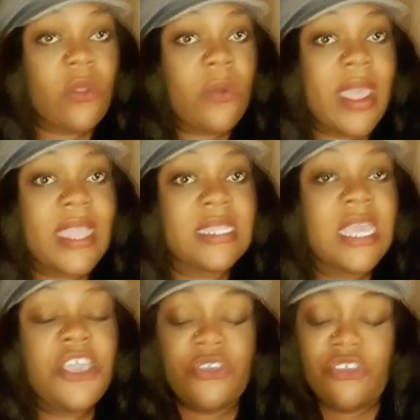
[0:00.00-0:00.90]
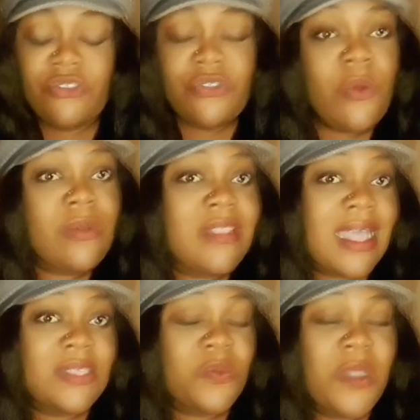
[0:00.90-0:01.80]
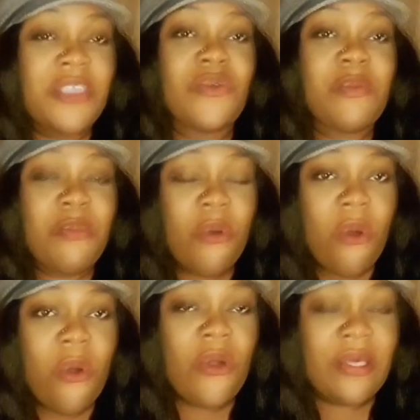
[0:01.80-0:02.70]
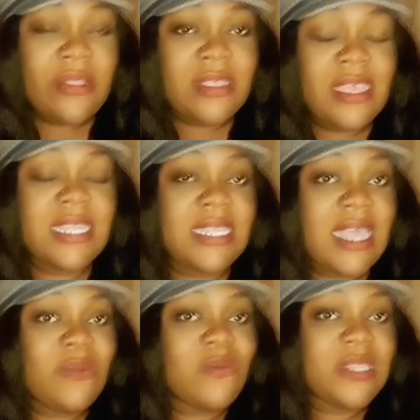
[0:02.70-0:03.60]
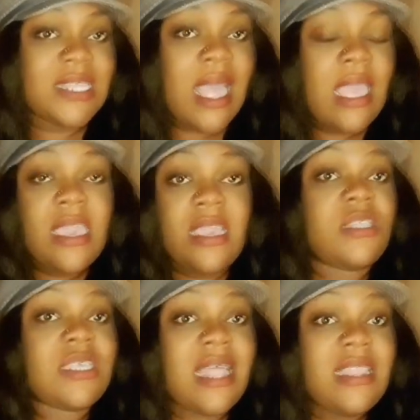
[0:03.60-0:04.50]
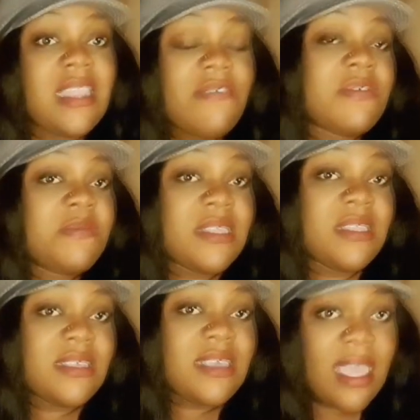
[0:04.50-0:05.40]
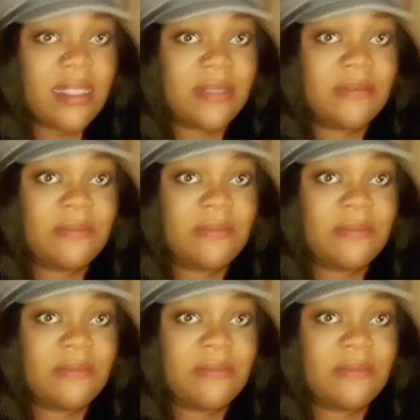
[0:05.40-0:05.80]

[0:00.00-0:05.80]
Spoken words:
All right, you know that when you pour oil inside water, it can never mix together.